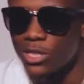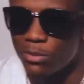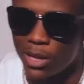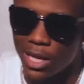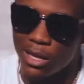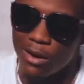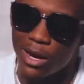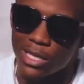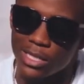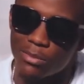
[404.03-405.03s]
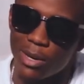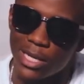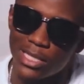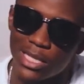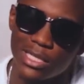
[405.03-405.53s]
it, but otherwise my
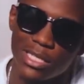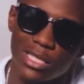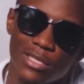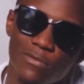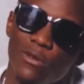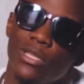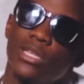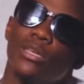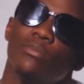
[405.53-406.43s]
intentions for the